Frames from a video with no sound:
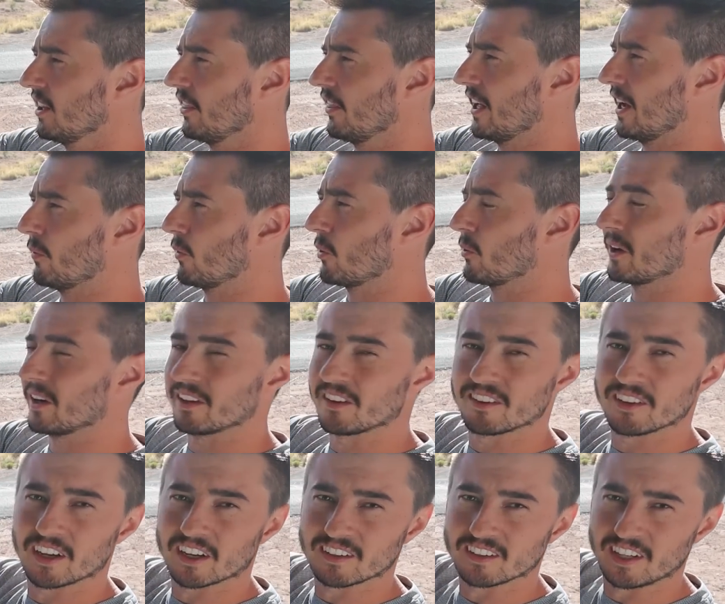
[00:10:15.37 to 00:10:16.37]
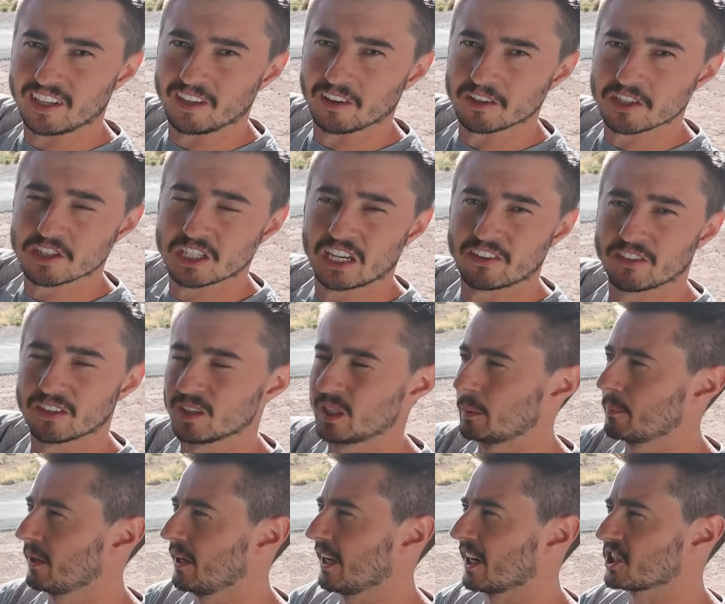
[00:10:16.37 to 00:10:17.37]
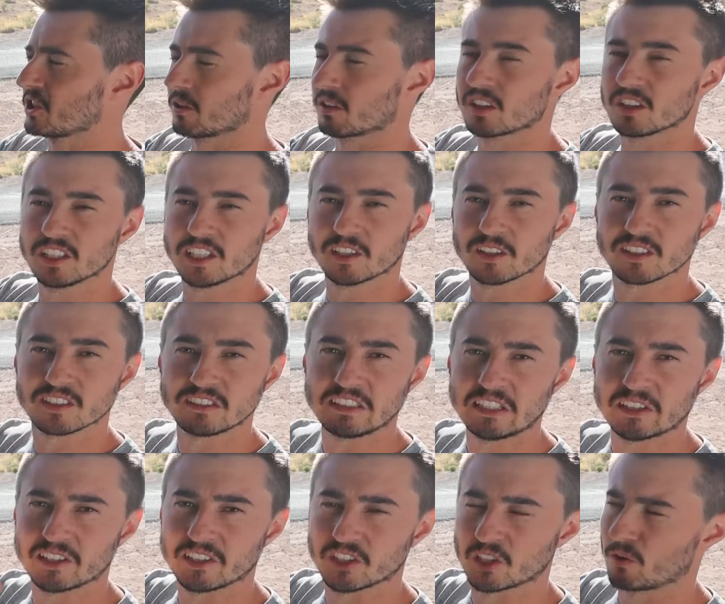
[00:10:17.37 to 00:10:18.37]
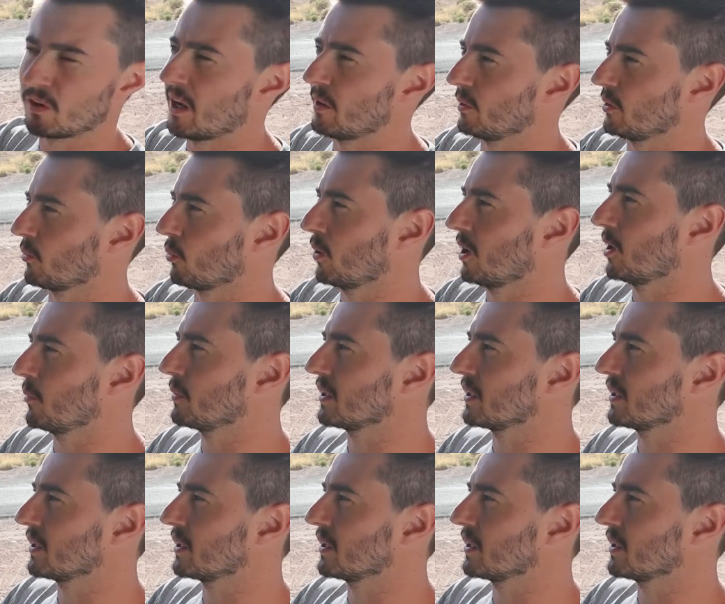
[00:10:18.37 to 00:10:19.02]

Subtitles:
That way when it sucks in, it'll just have a little bit extra clear sealant around as well,